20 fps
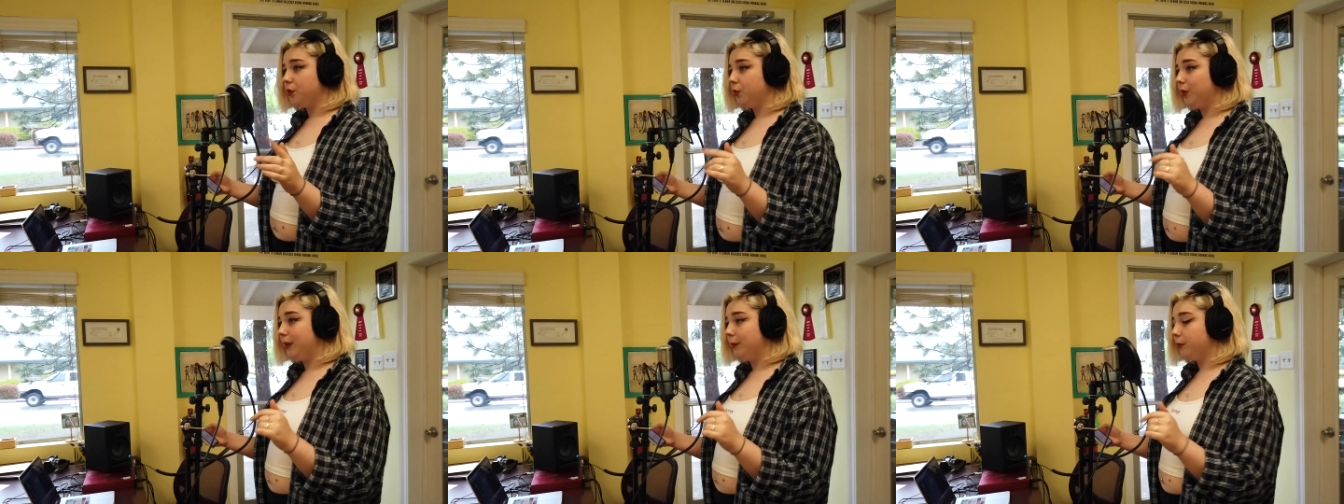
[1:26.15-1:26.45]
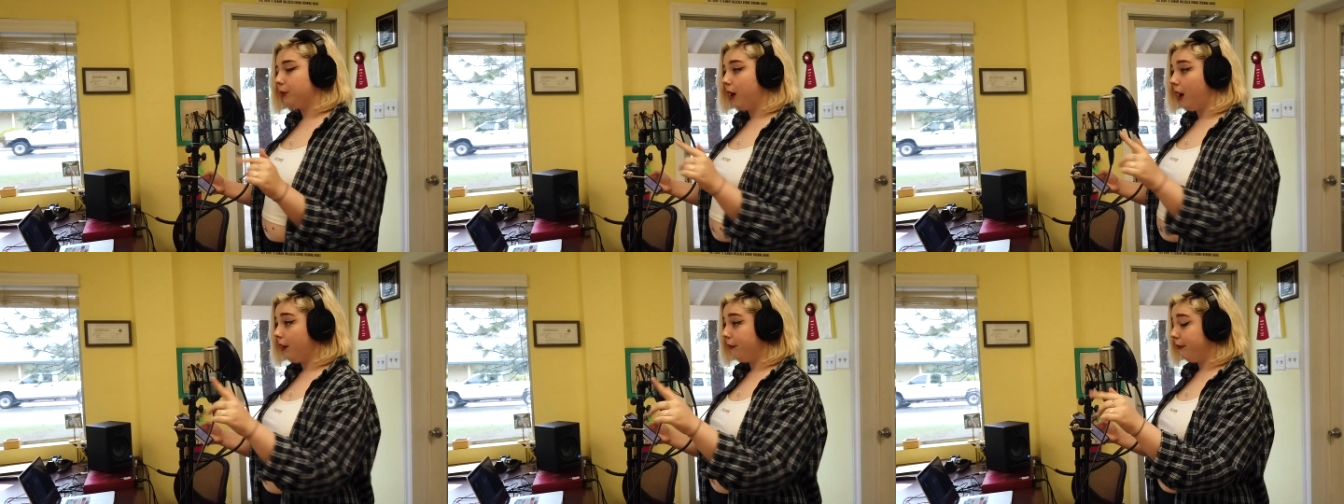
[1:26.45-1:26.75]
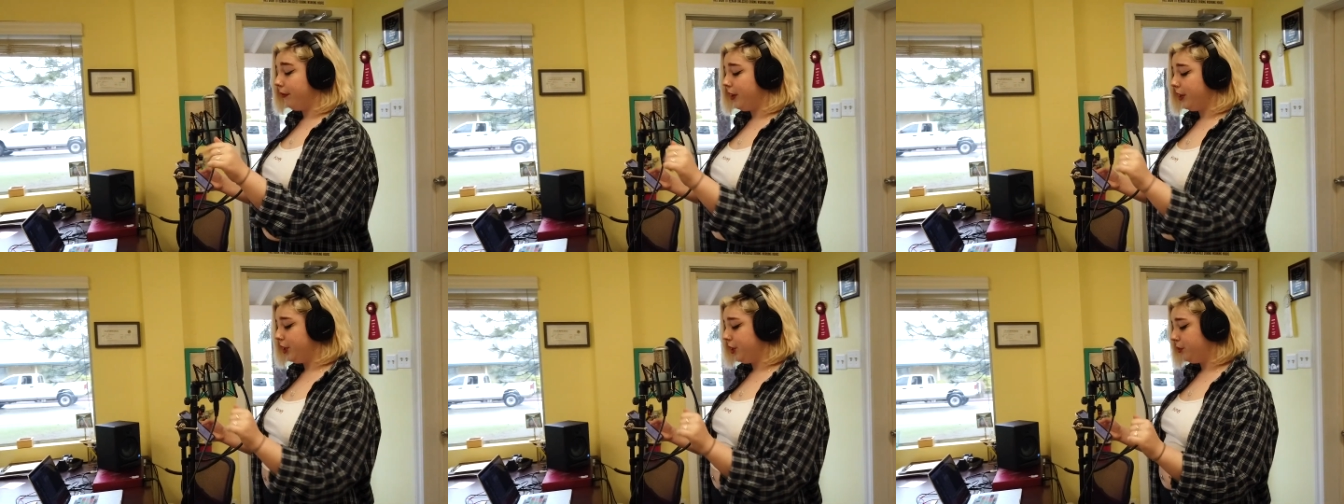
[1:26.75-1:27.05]
We
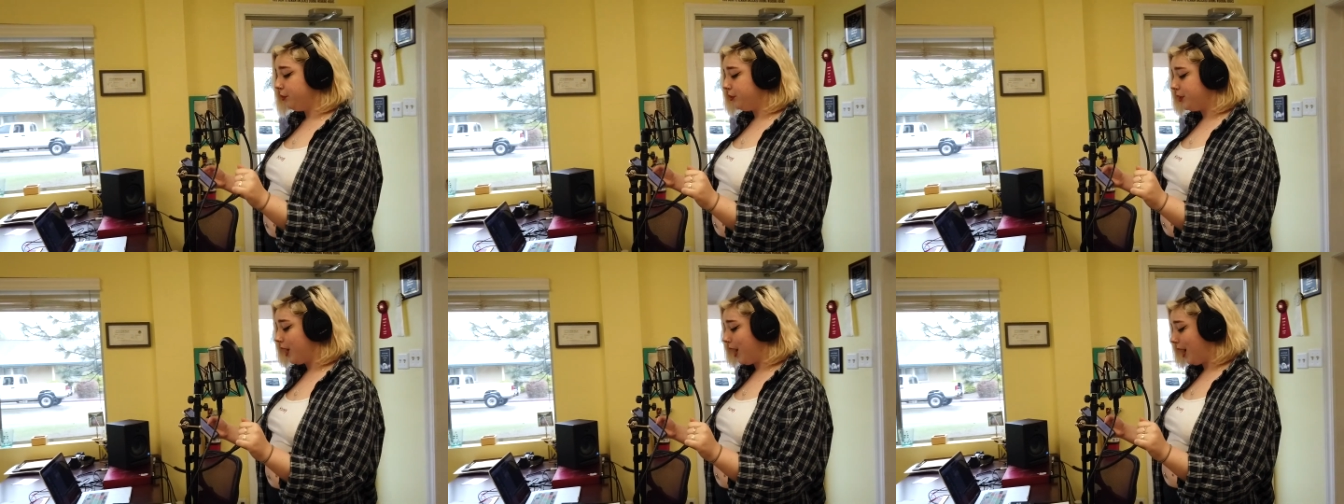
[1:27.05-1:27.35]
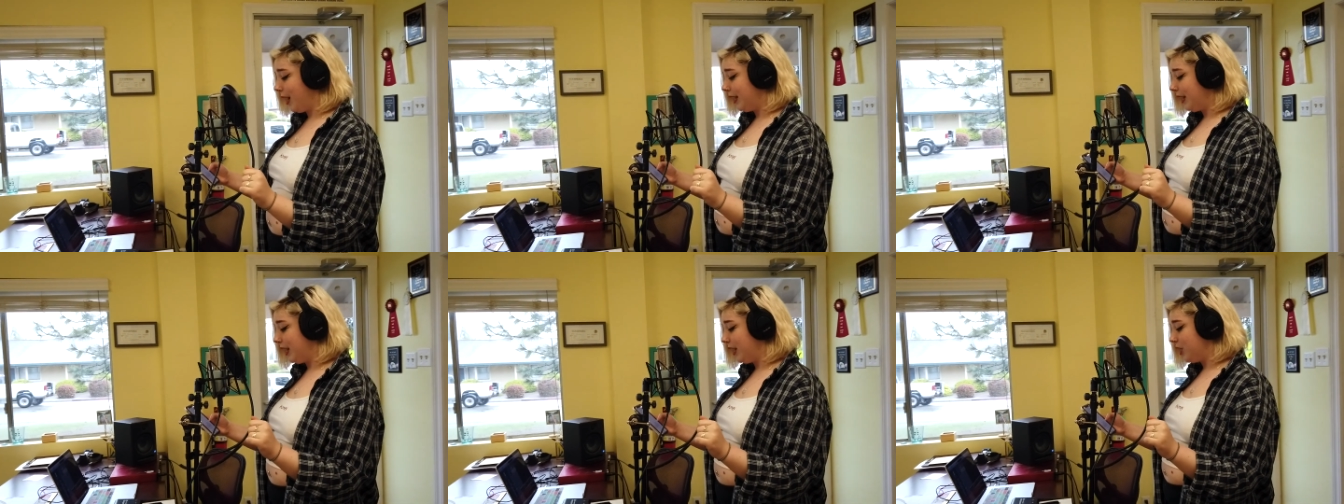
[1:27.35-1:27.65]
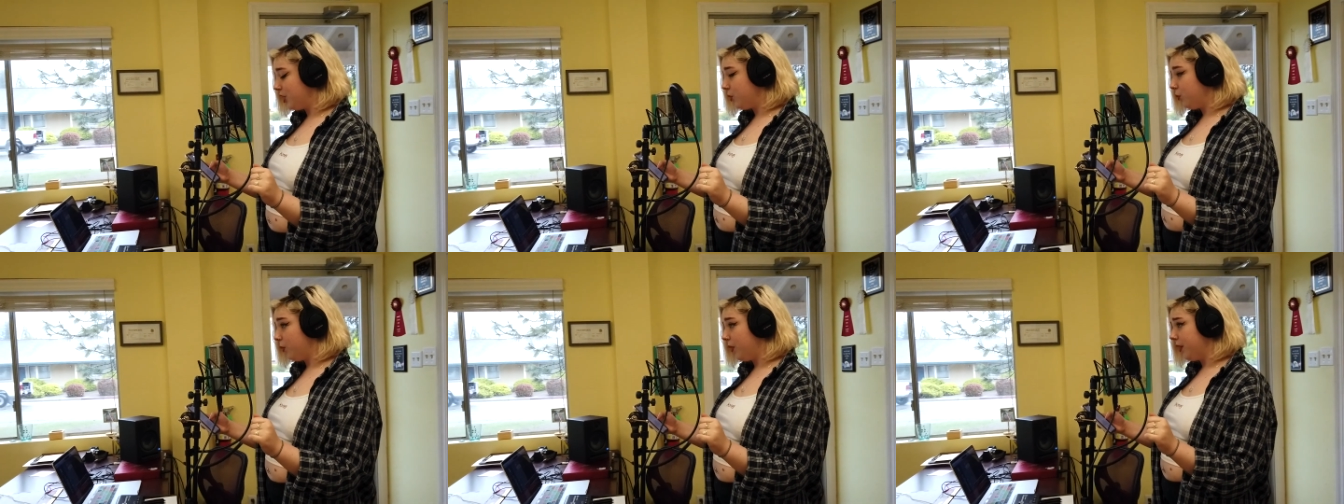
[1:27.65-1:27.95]
profit, you die,
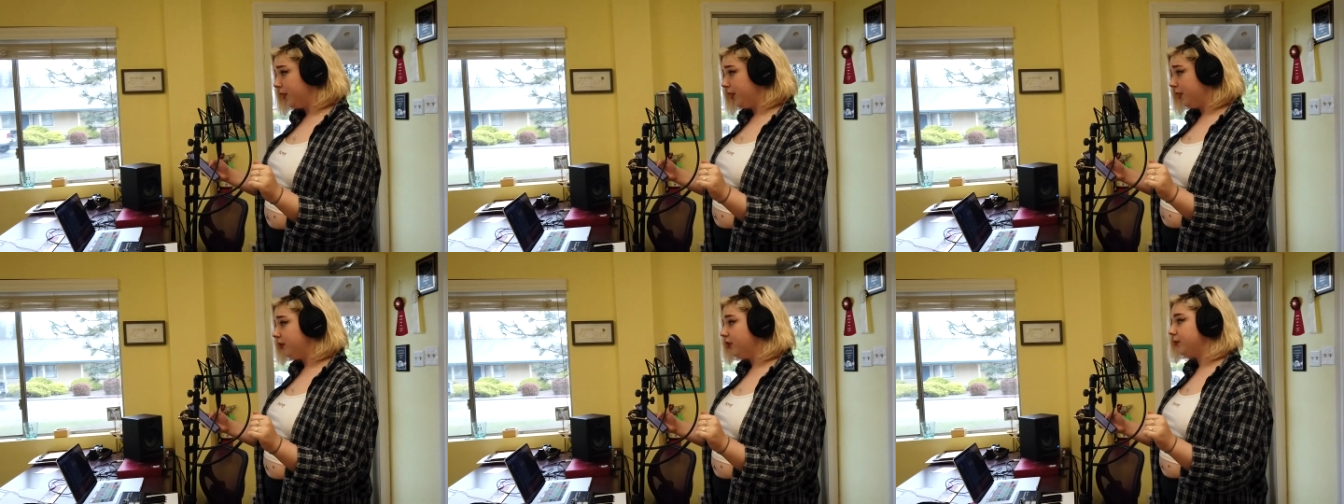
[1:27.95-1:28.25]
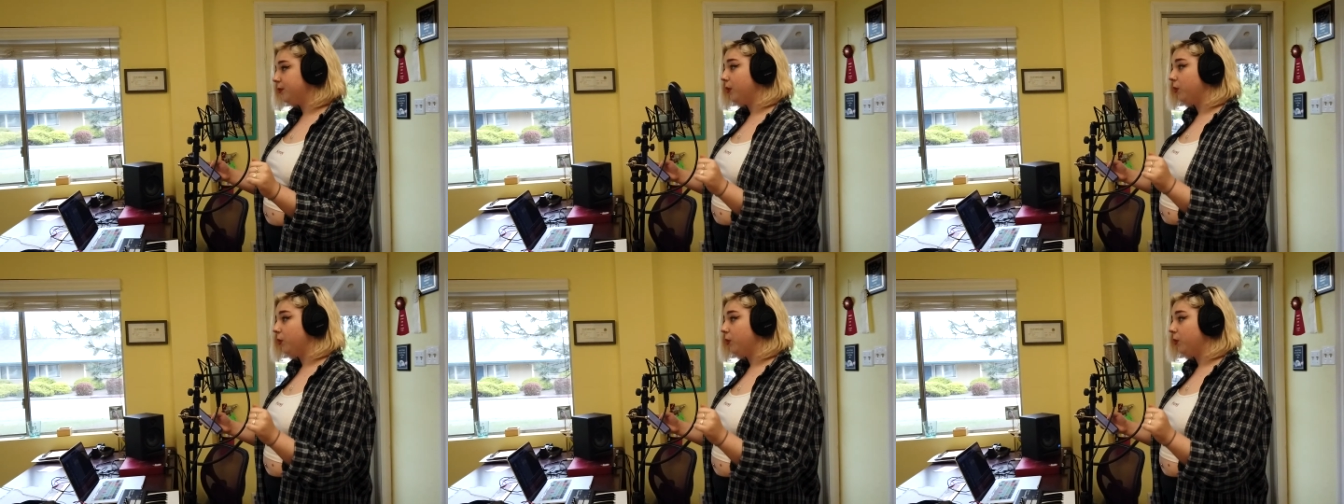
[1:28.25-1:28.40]
it's win lose,